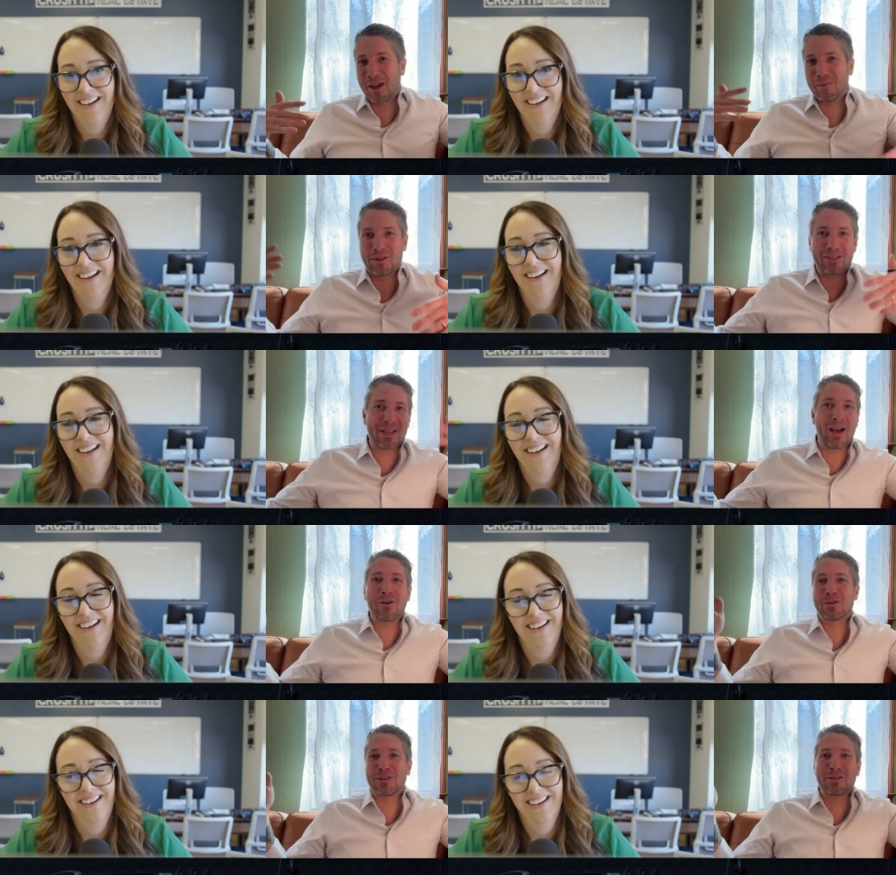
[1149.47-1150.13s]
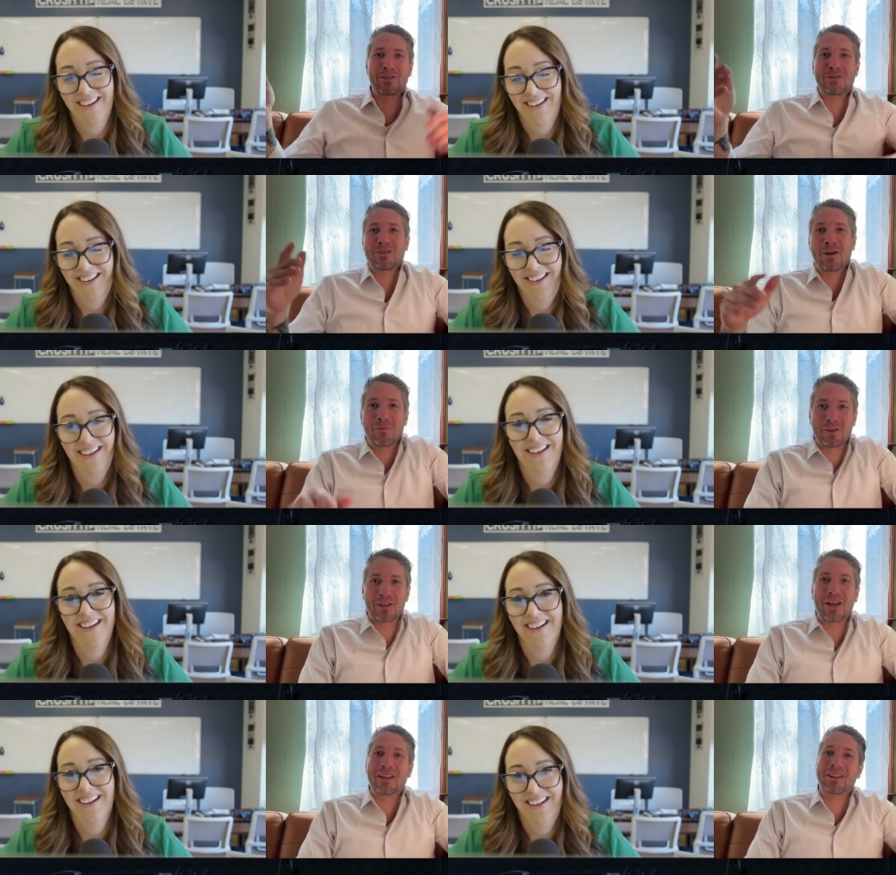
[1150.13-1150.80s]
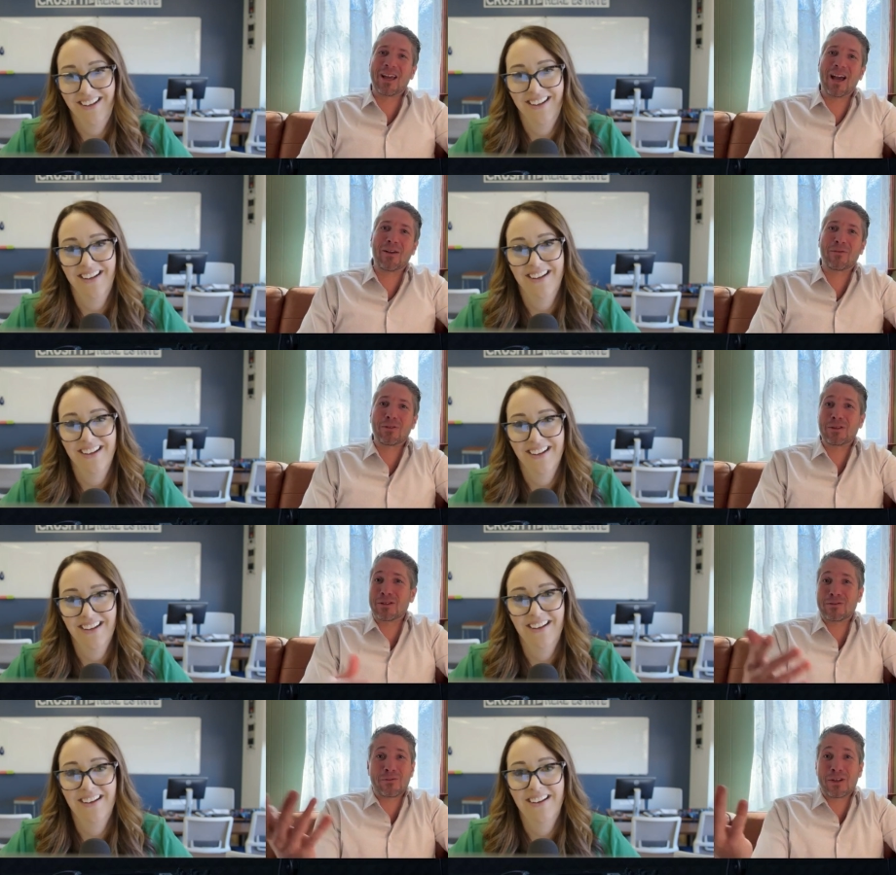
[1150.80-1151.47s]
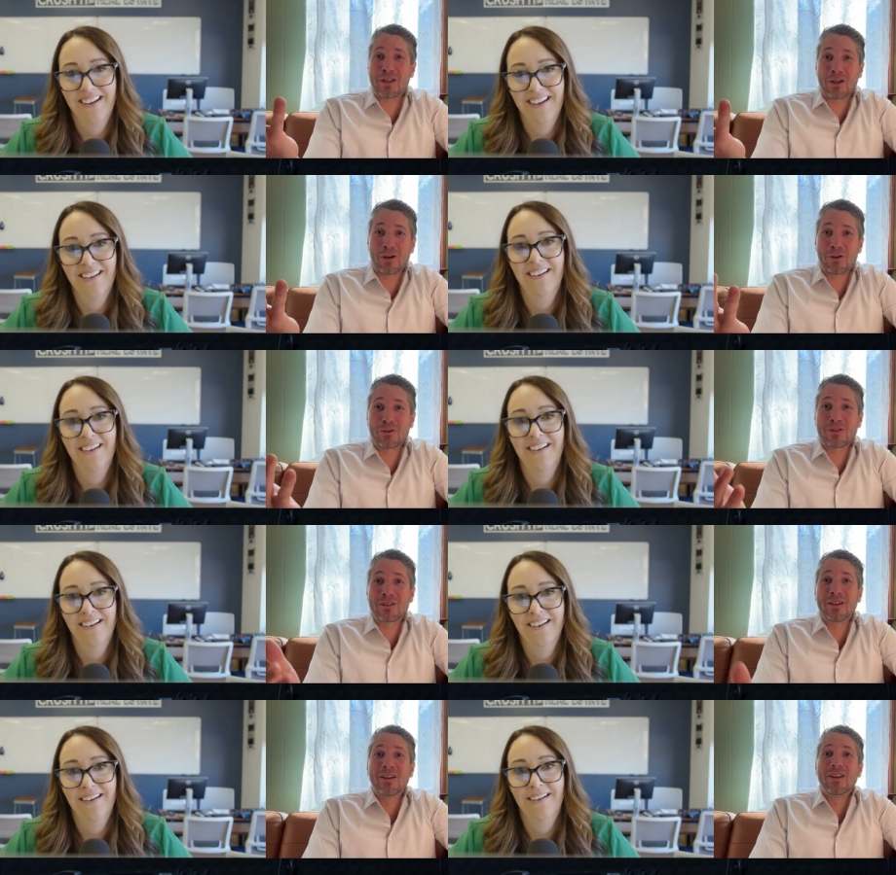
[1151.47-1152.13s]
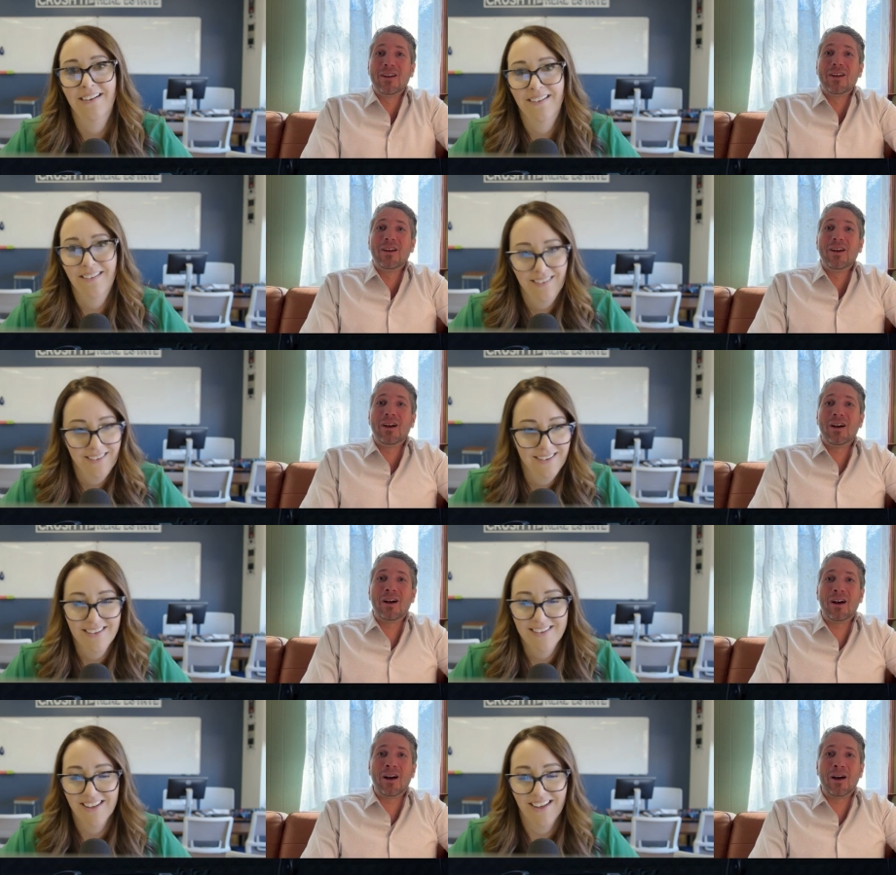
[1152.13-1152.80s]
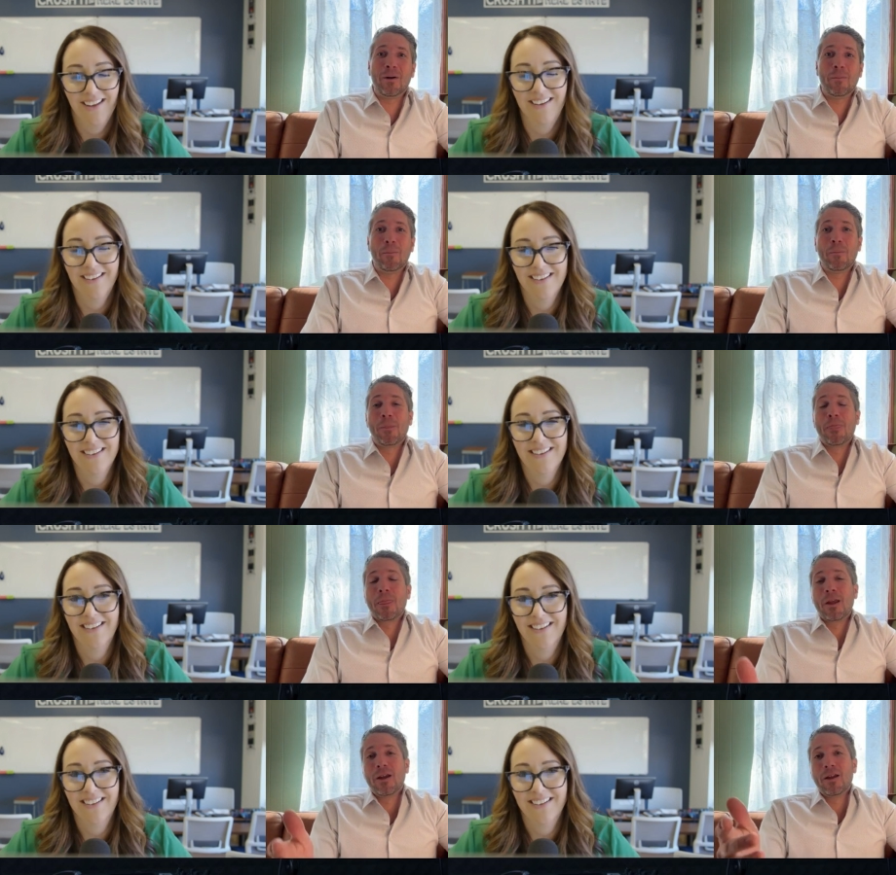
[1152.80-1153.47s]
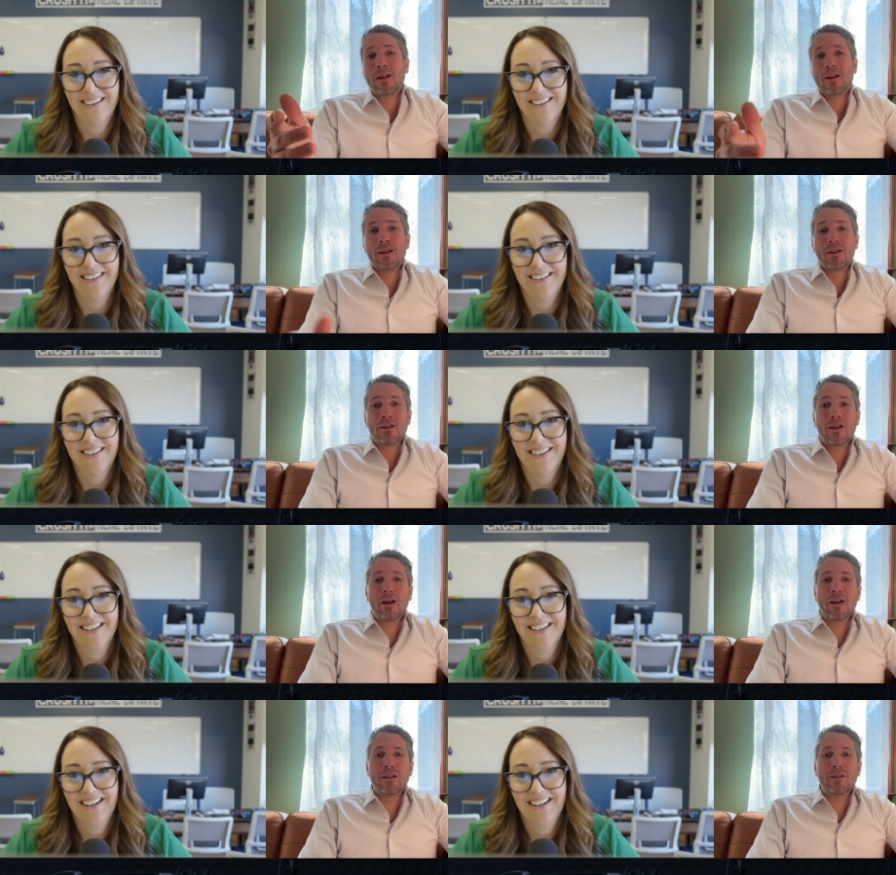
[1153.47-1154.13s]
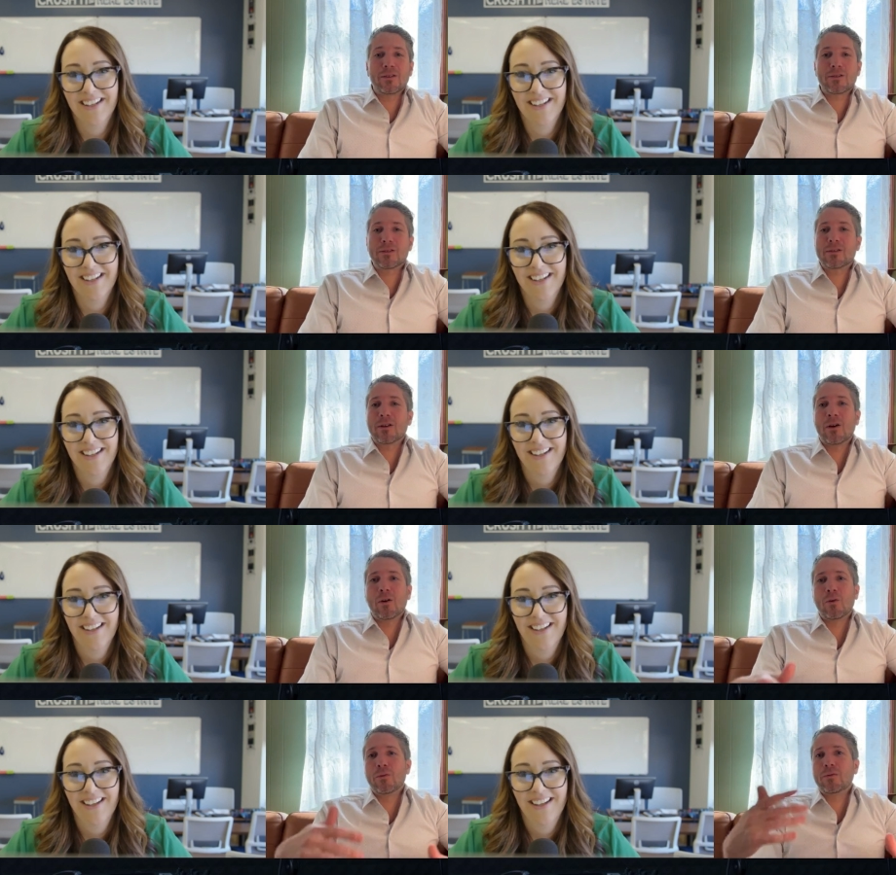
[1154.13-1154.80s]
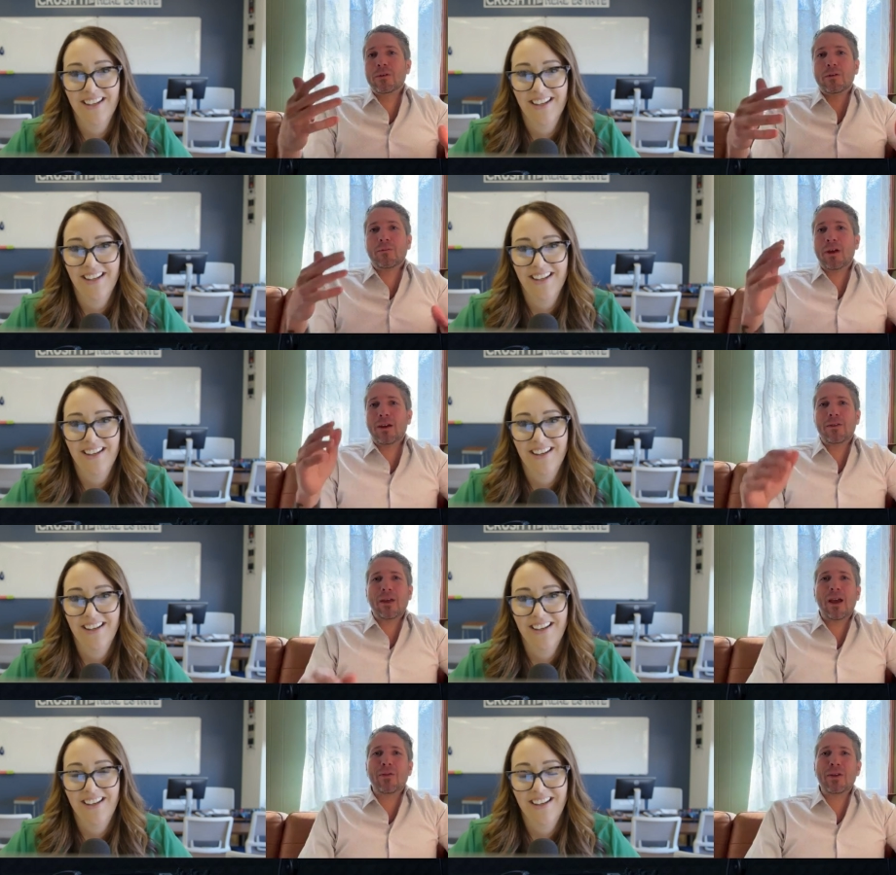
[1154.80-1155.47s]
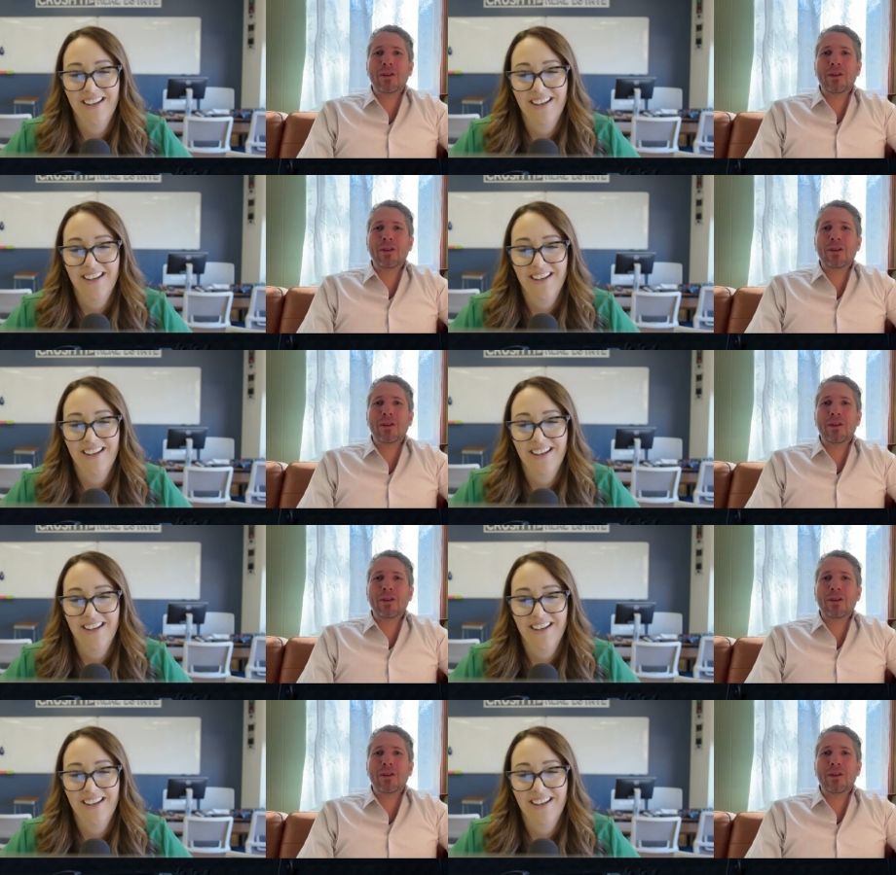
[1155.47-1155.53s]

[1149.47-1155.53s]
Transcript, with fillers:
Speaker 1: family's houses or something like that for these videos. Yeah. Um, so I, I